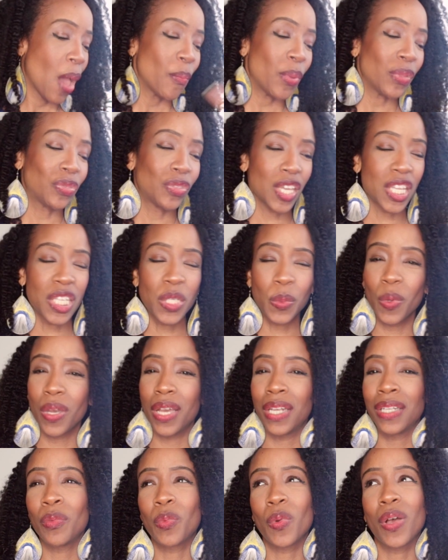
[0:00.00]
But this
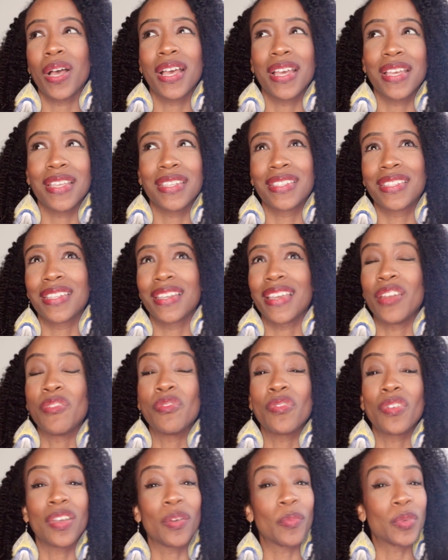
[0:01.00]
one
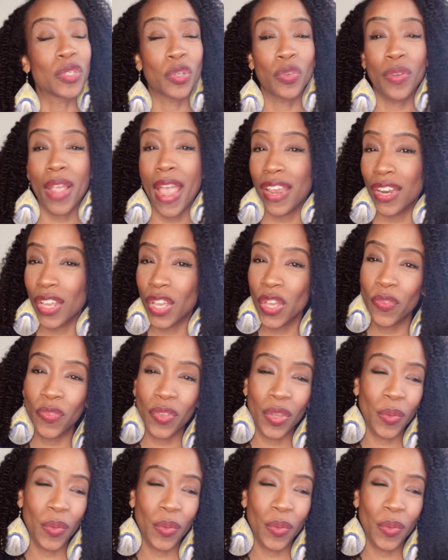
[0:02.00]
it was creative,